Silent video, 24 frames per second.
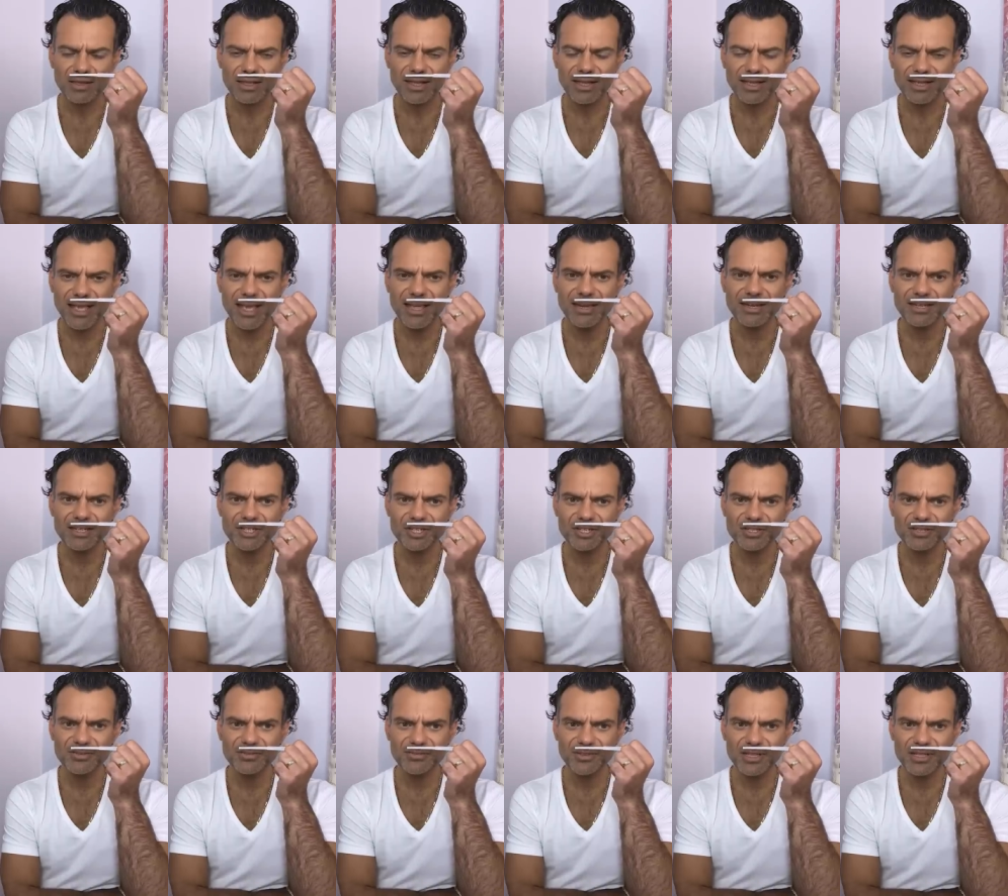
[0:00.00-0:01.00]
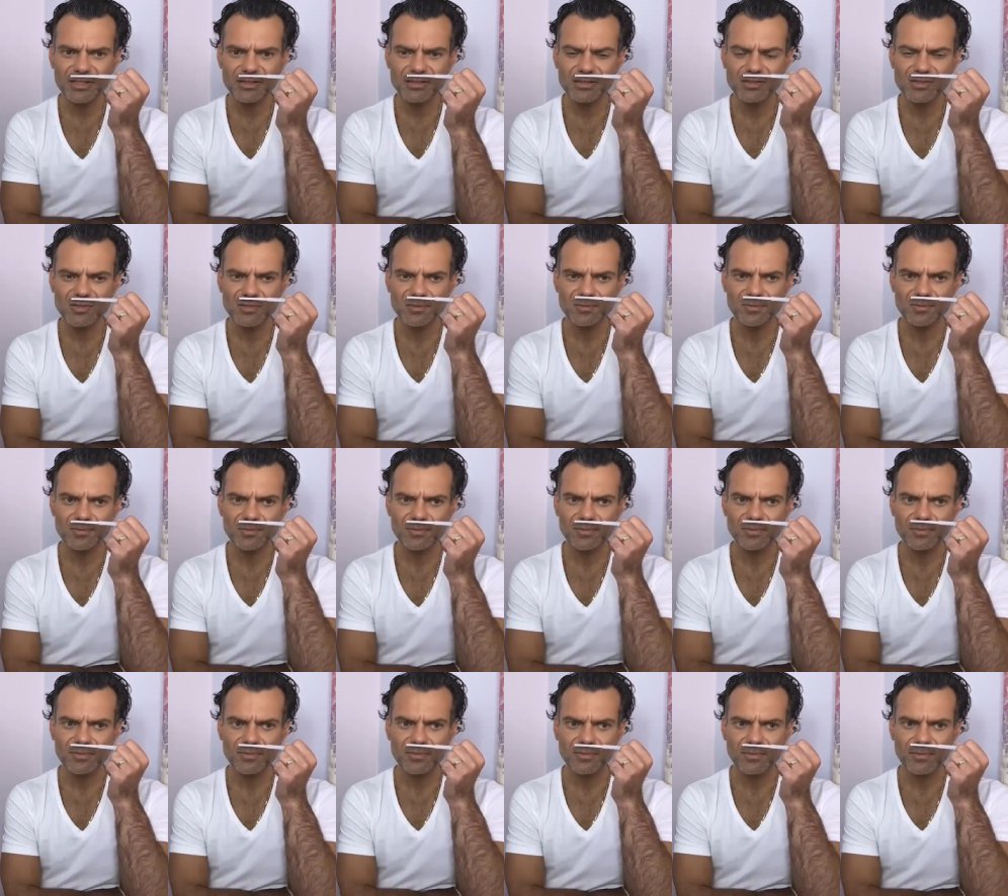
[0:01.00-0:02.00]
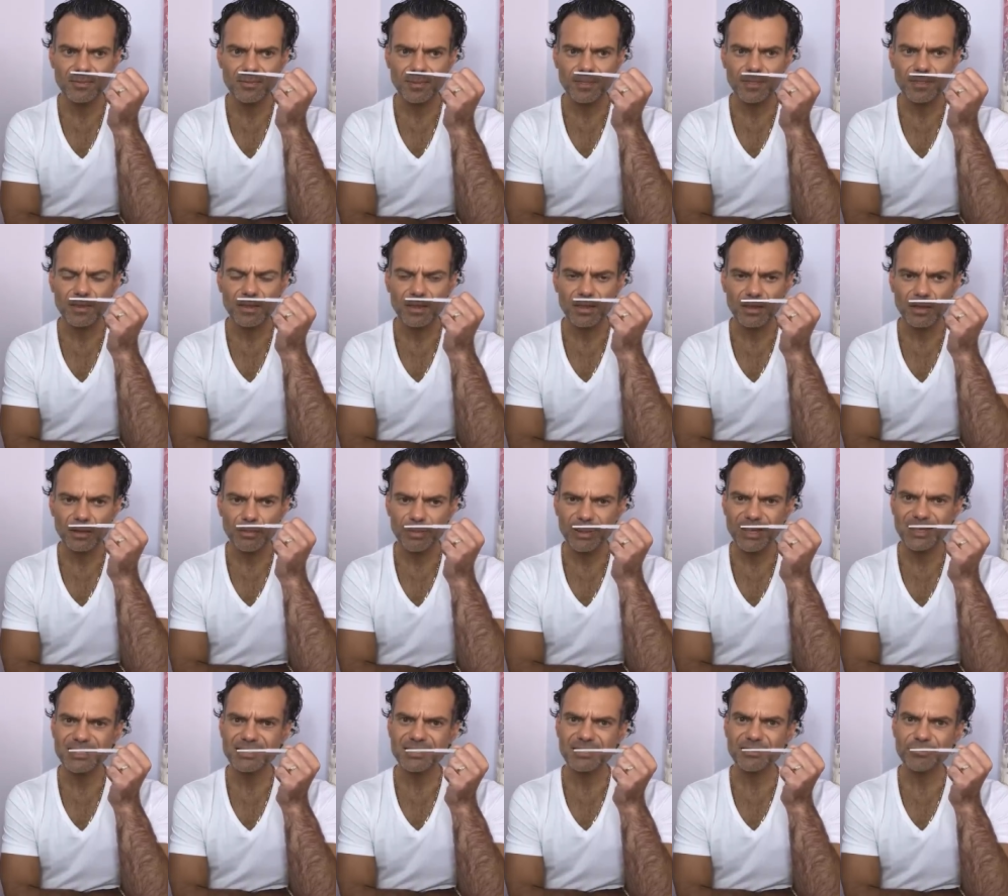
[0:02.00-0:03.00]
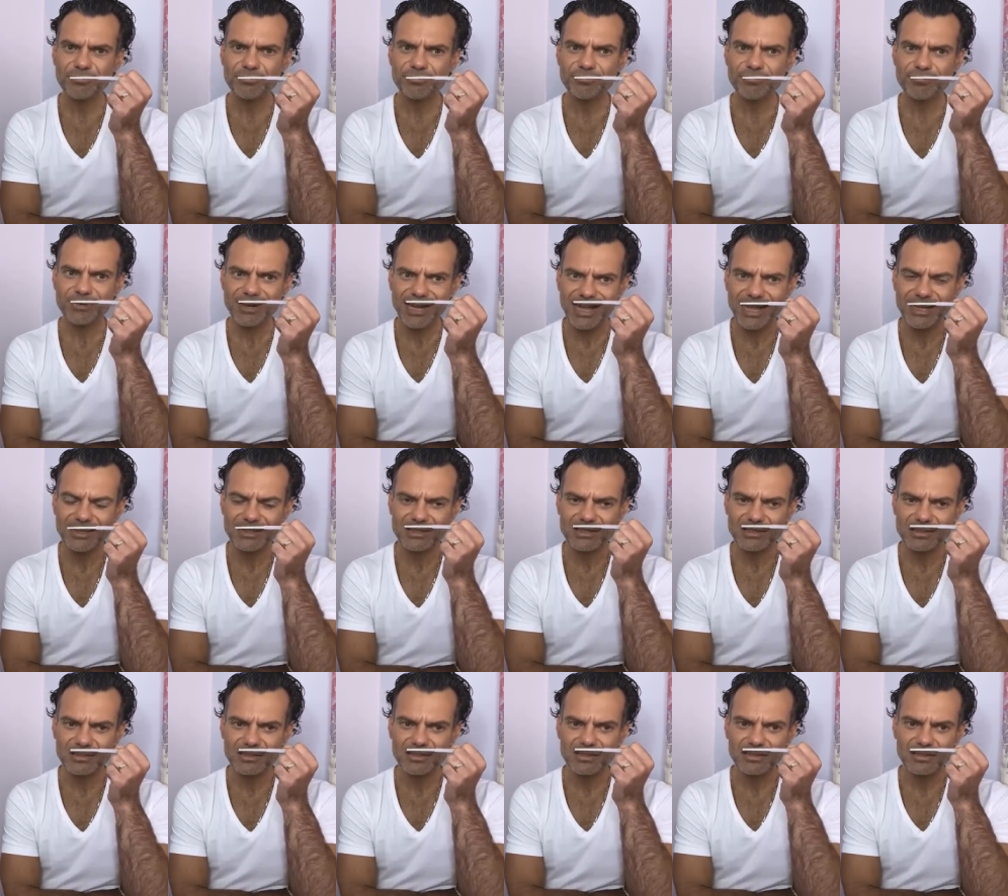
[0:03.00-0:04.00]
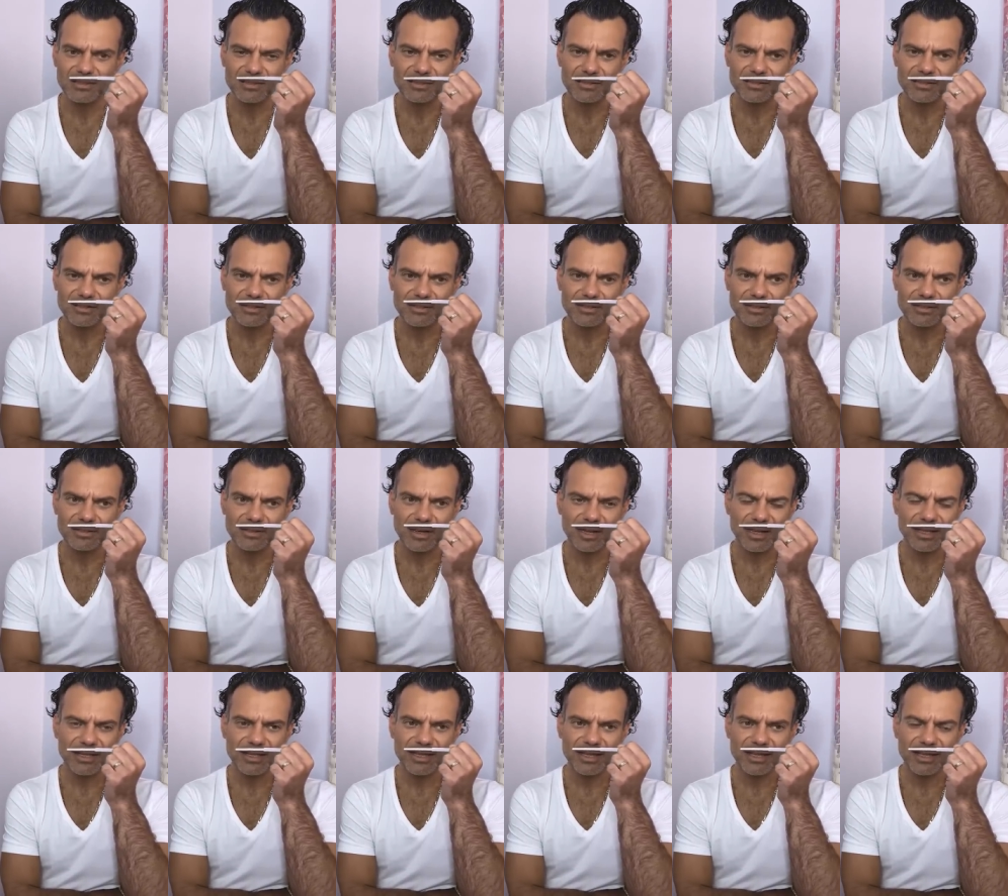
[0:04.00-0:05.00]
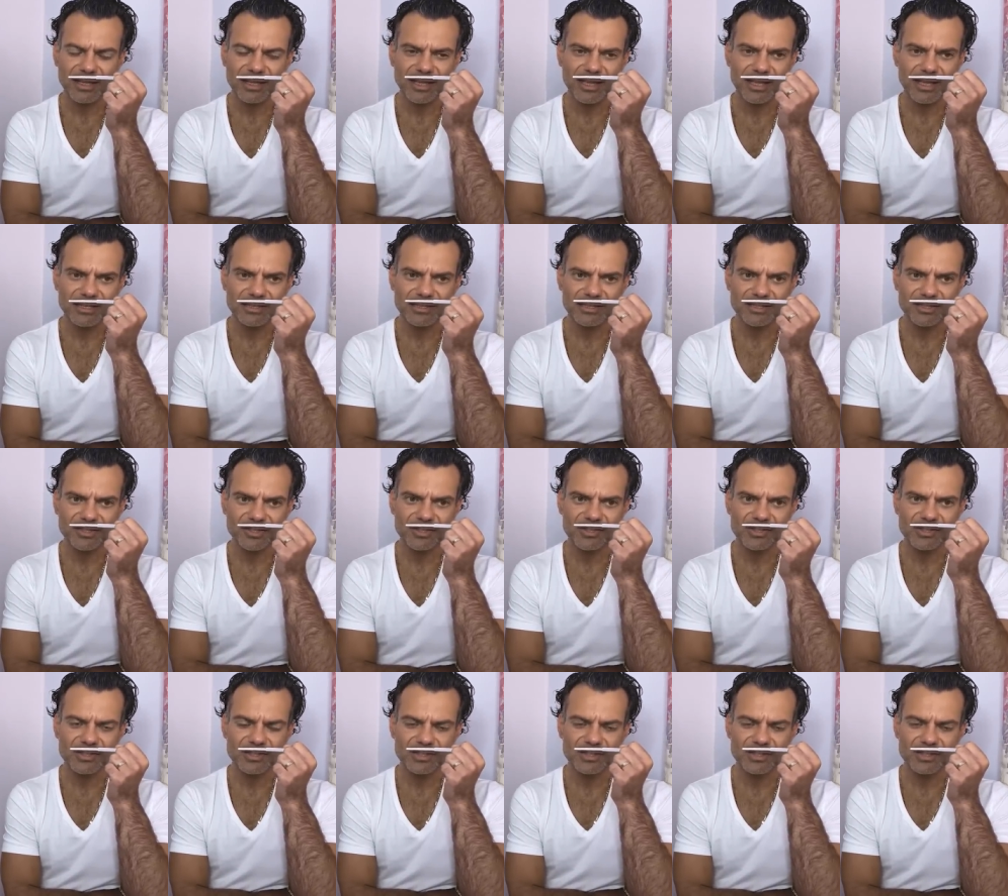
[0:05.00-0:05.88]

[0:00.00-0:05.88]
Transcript: again, it just feels a bit flat, like it just